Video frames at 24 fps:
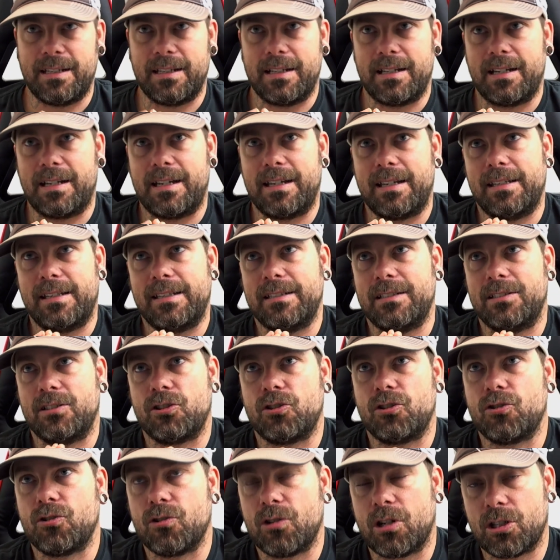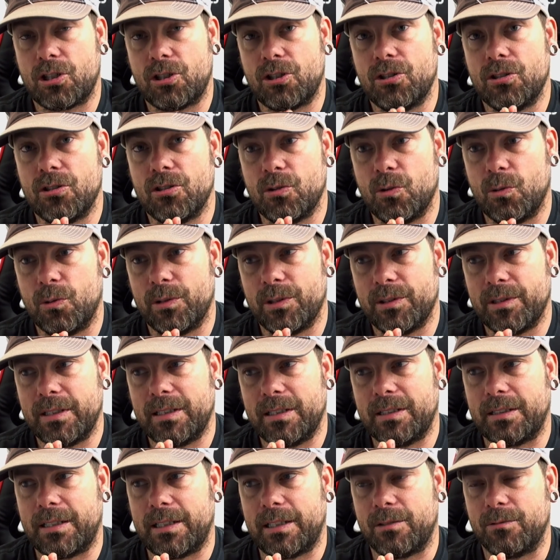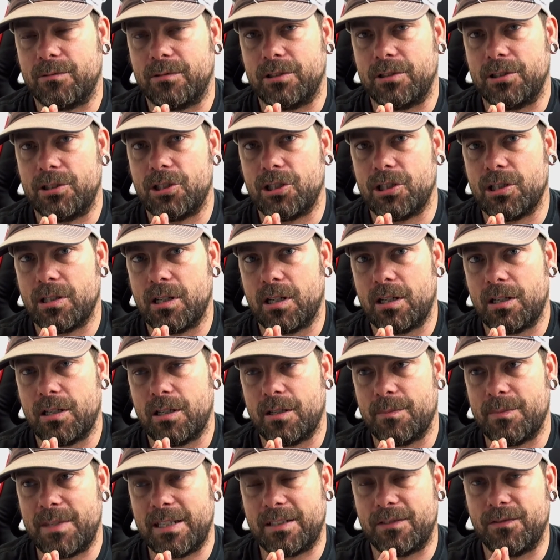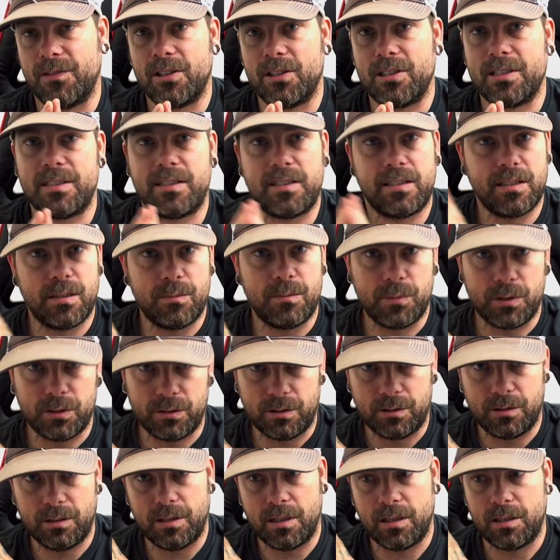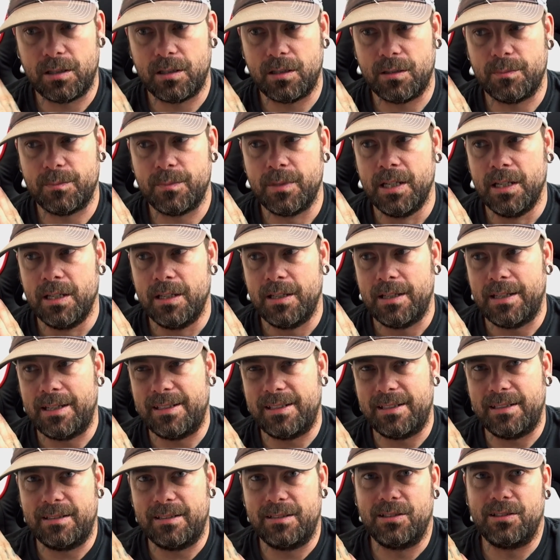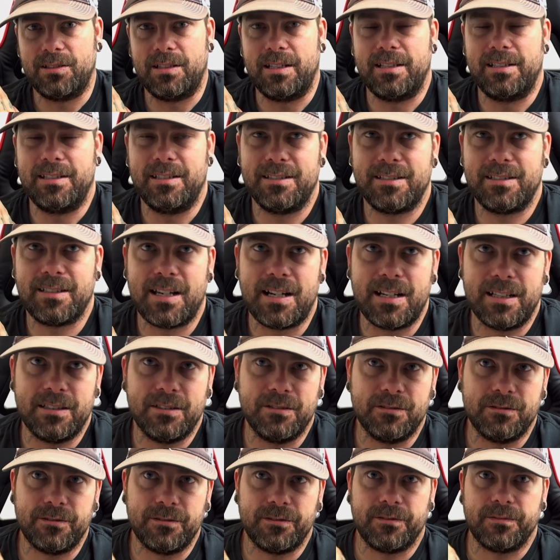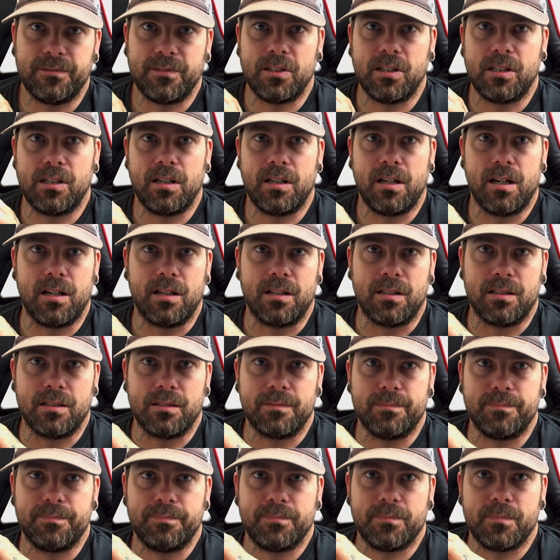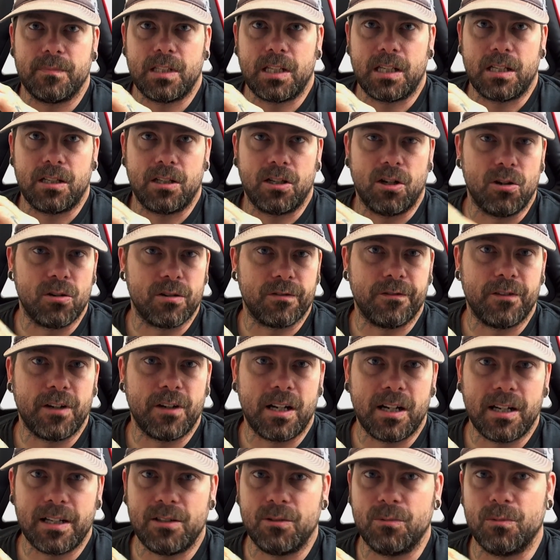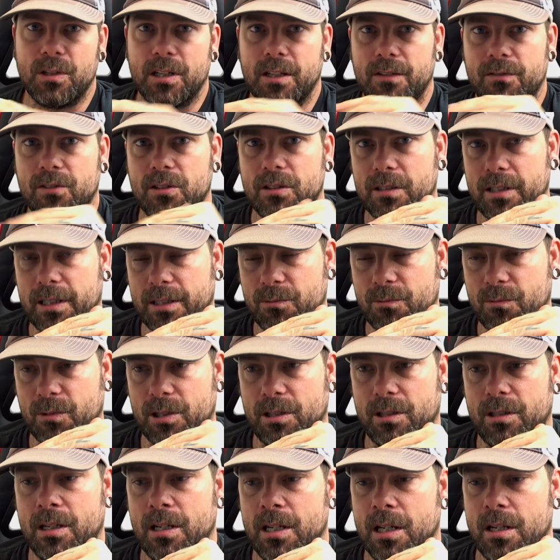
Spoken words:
a structured query language that's very similar. It is kind of codified or whatever, like where